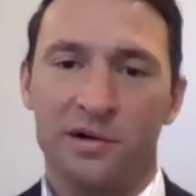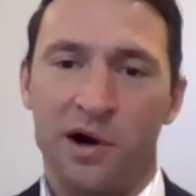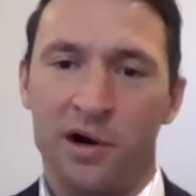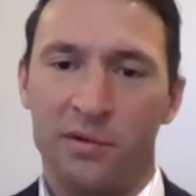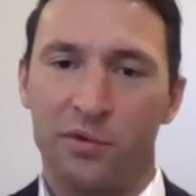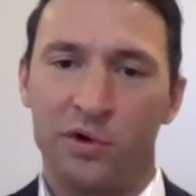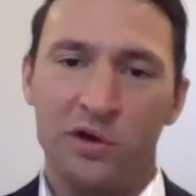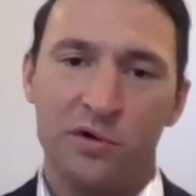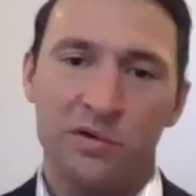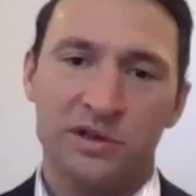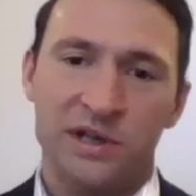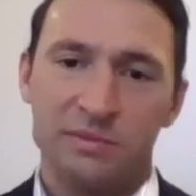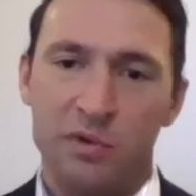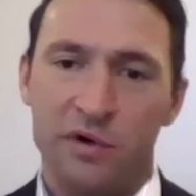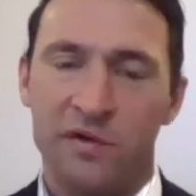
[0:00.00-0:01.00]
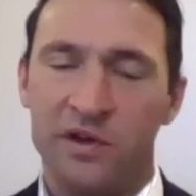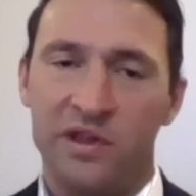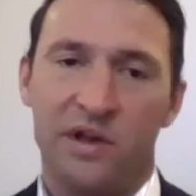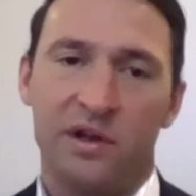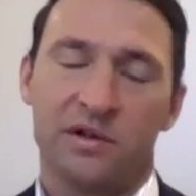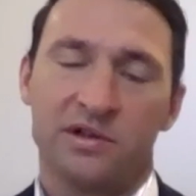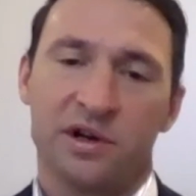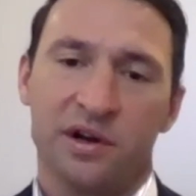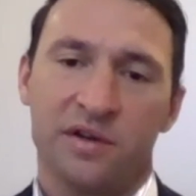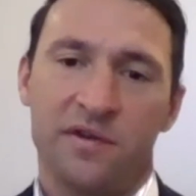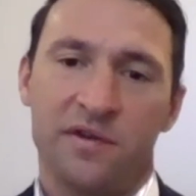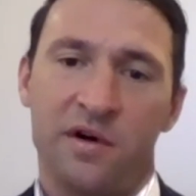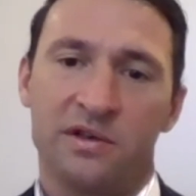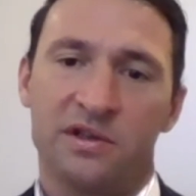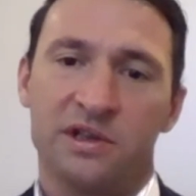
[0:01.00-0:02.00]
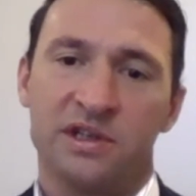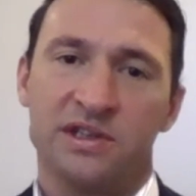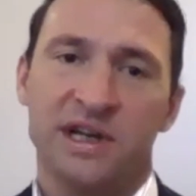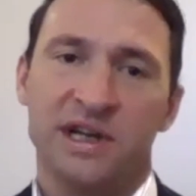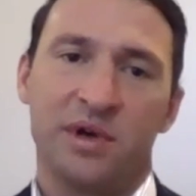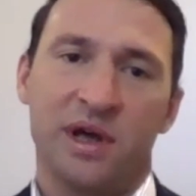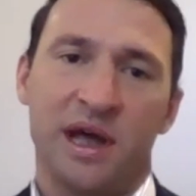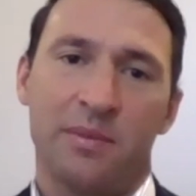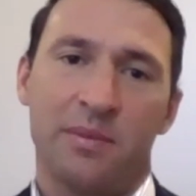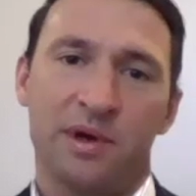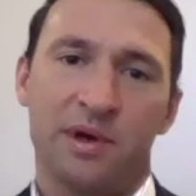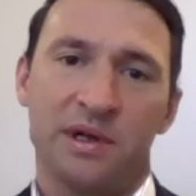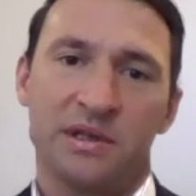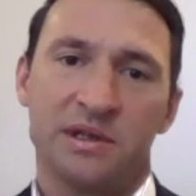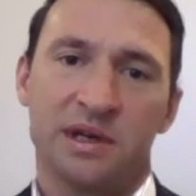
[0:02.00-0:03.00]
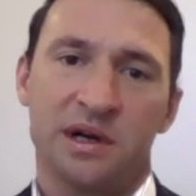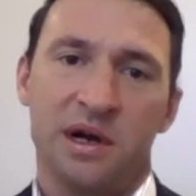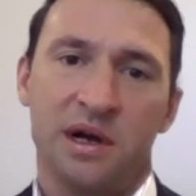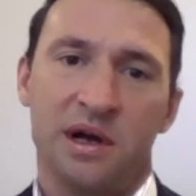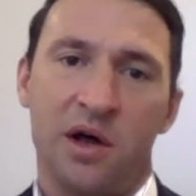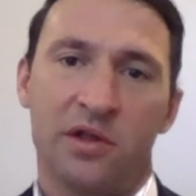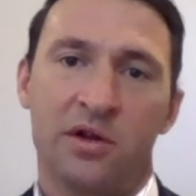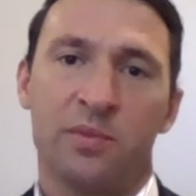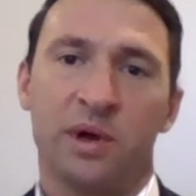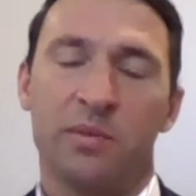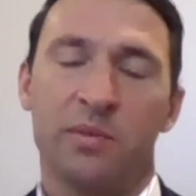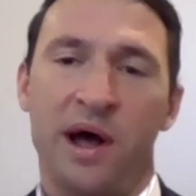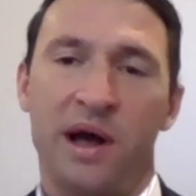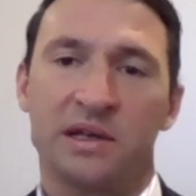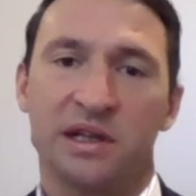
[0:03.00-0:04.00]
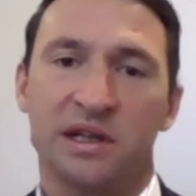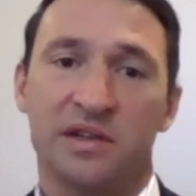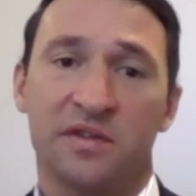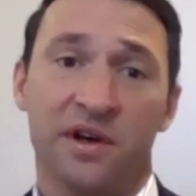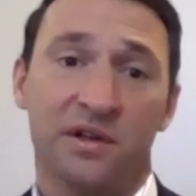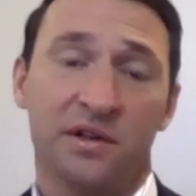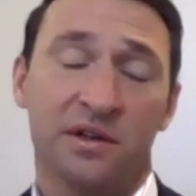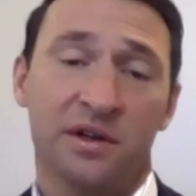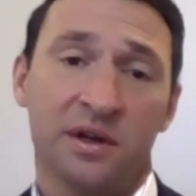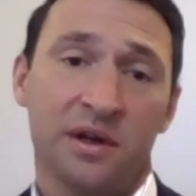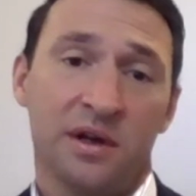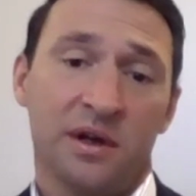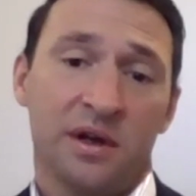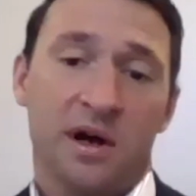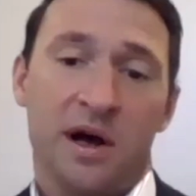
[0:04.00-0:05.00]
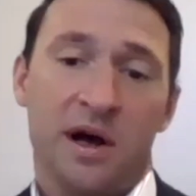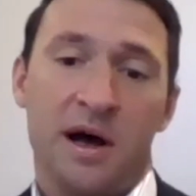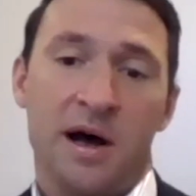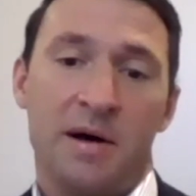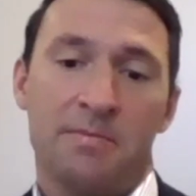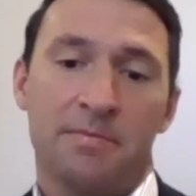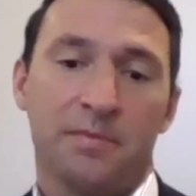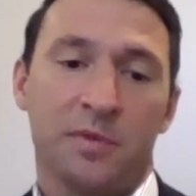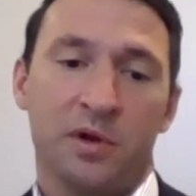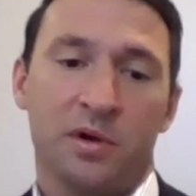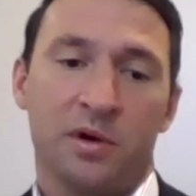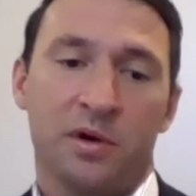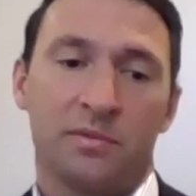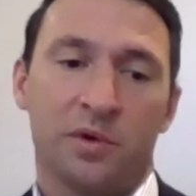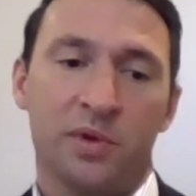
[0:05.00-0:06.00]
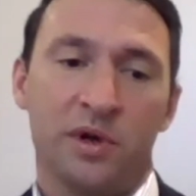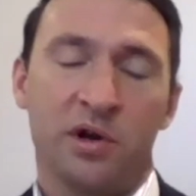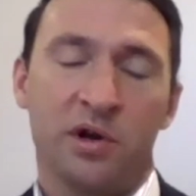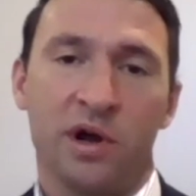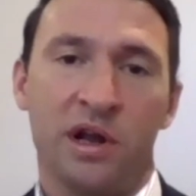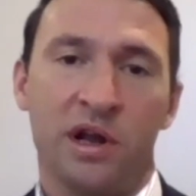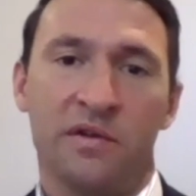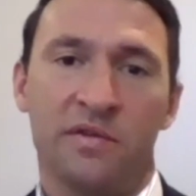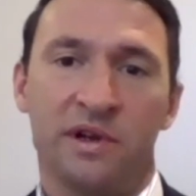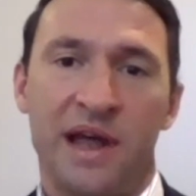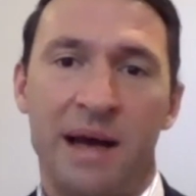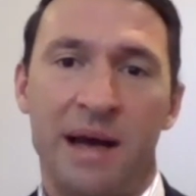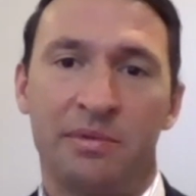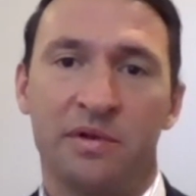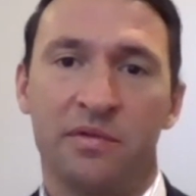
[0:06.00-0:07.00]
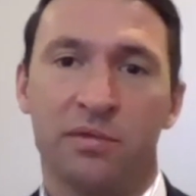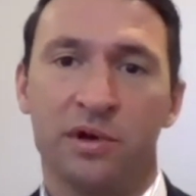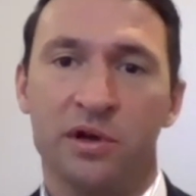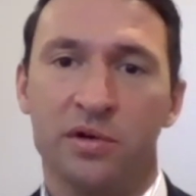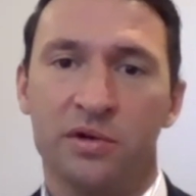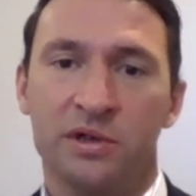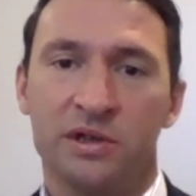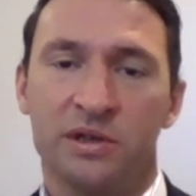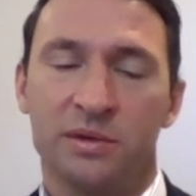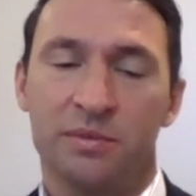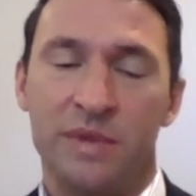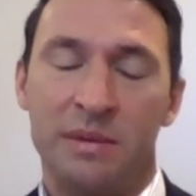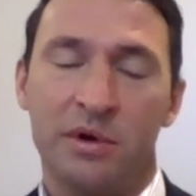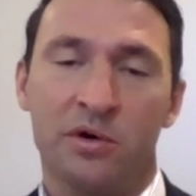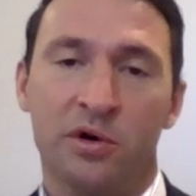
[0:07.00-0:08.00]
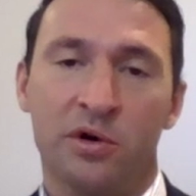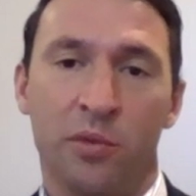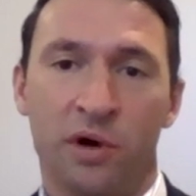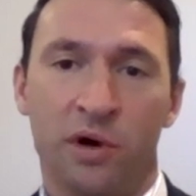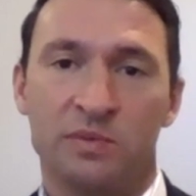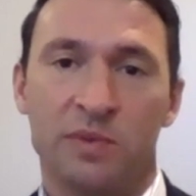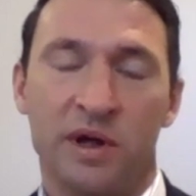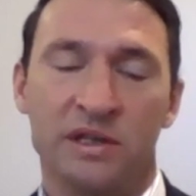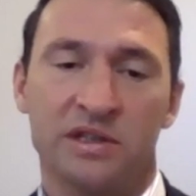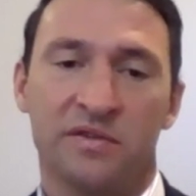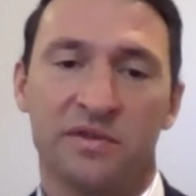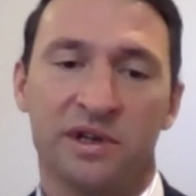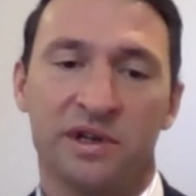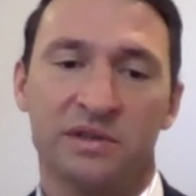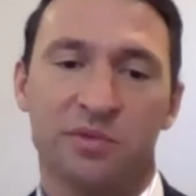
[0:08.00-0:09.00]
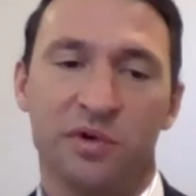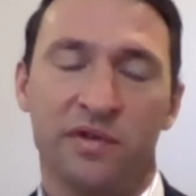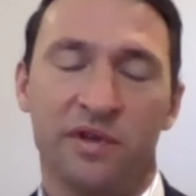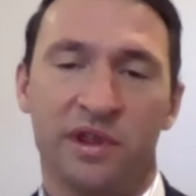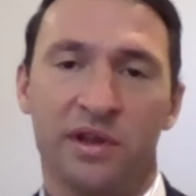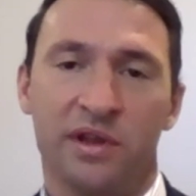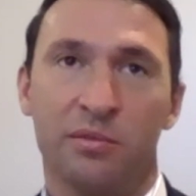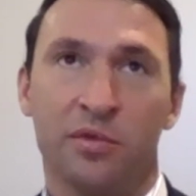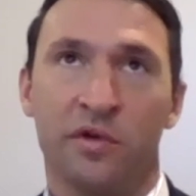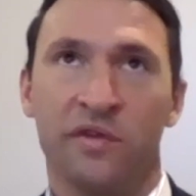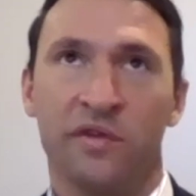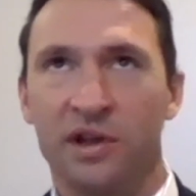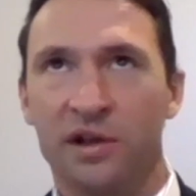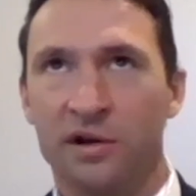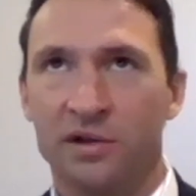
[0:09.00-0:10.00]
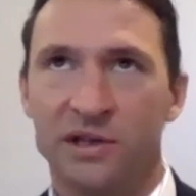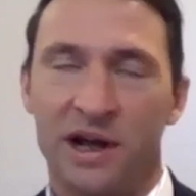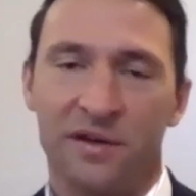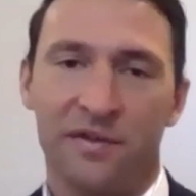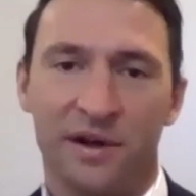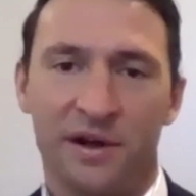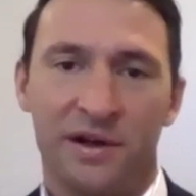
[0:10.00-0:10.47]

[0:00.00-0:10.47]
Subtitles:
aren't reused as movie theaters are going to fall into the same camp as other big box that's failed. They'll be creative, adaptive reuse, maybe a little more expensive because movie theaters have,